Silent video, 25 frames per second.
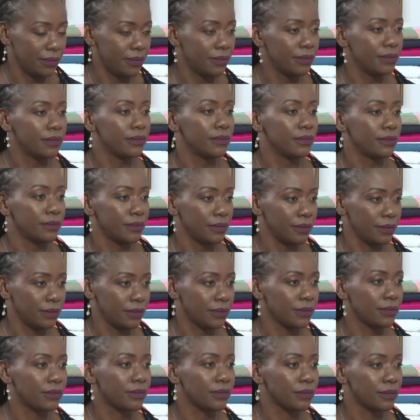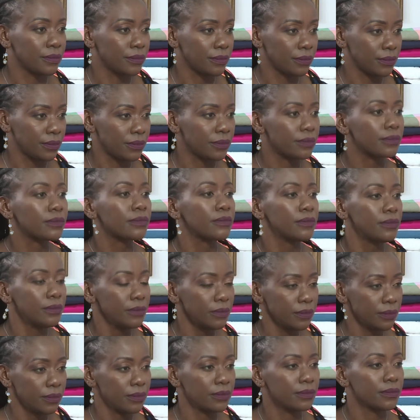and there are very many tools to
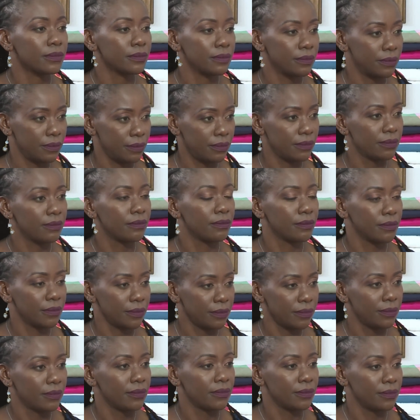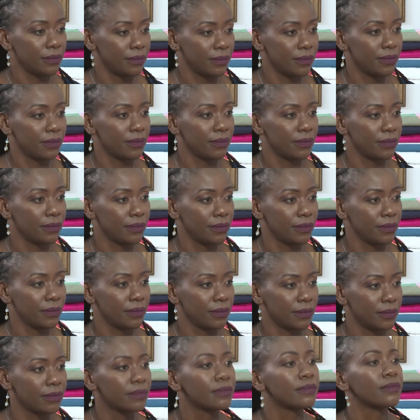help you, uh, like
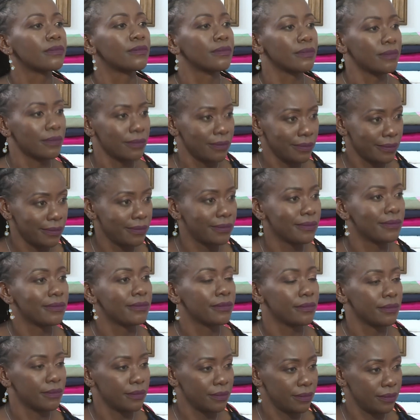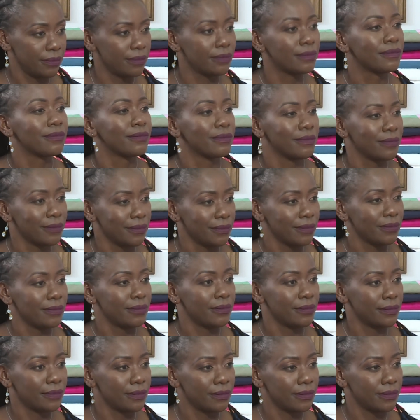CDC have a very good what they call a